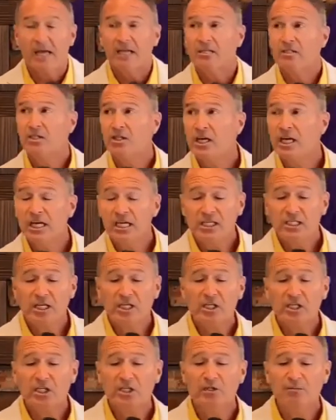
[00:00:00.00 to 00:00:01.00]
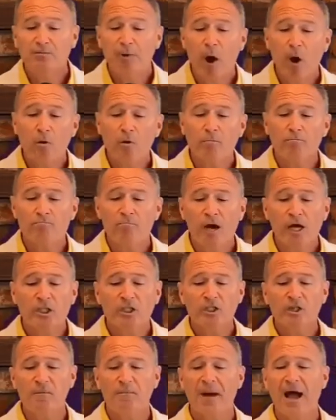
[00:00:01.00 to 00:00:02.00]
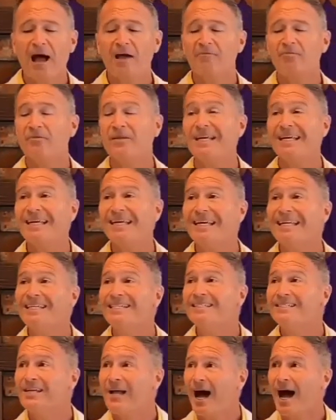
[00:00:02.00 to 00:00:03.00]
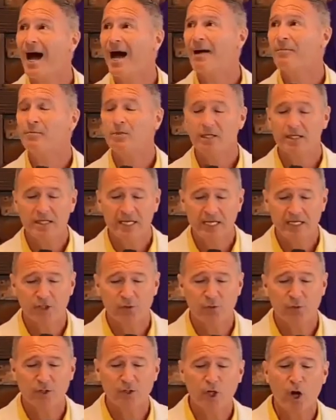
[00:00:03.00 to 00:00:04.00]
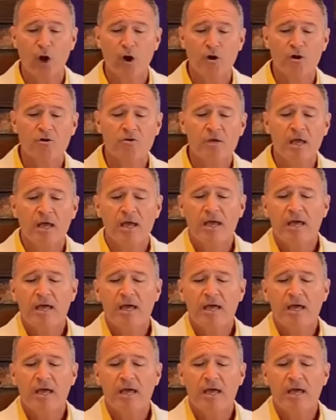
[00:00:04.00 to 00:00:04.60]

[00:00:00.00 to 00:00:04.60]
Jesus spoke much about the end times and His return,